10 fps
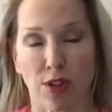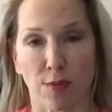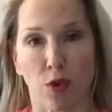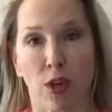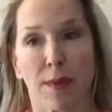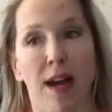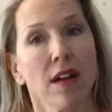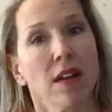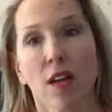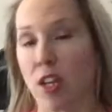I'm talking about,
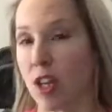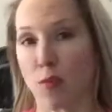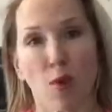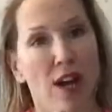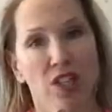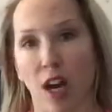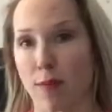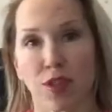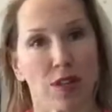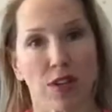you know, right
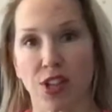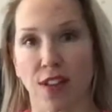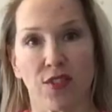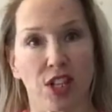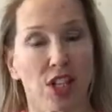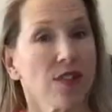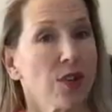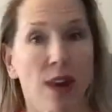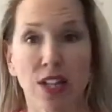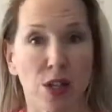up to your 70s, even
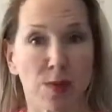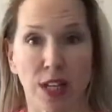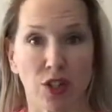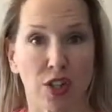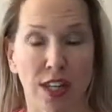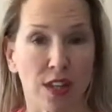your 80s potentially.